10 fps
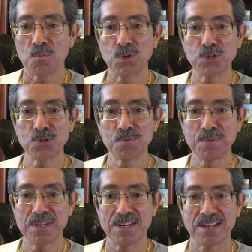Will you
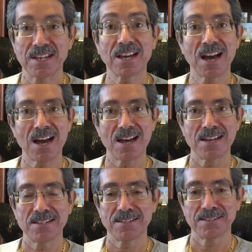be
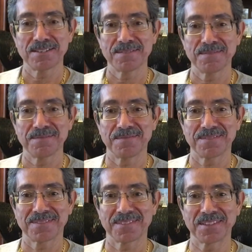kind,
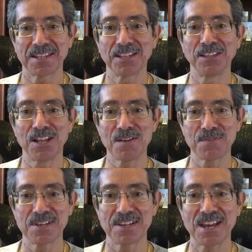
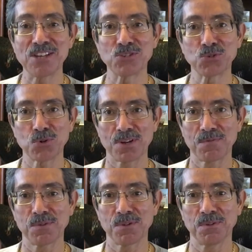loving, and
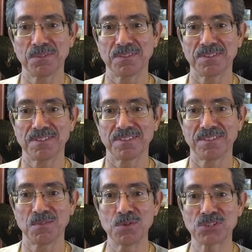joyful
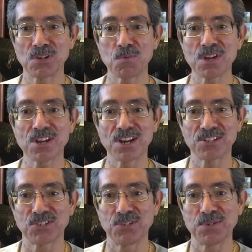when someone
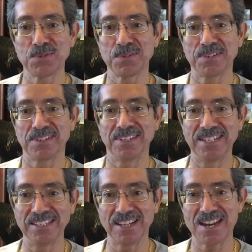cuts you
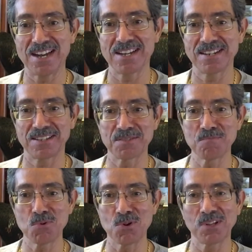in line at the
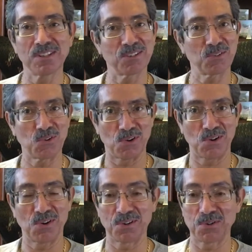mall
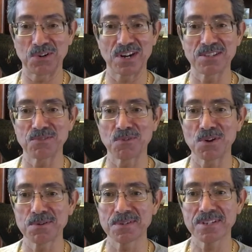or on the
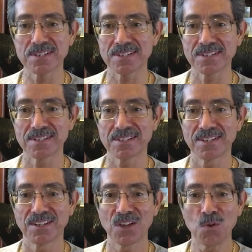road?
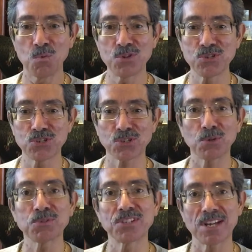Will you
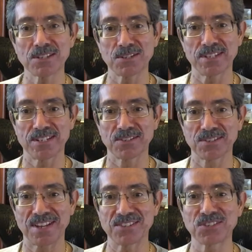show
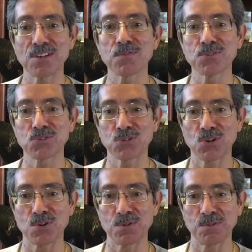gentleness and
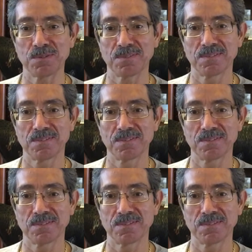self-control,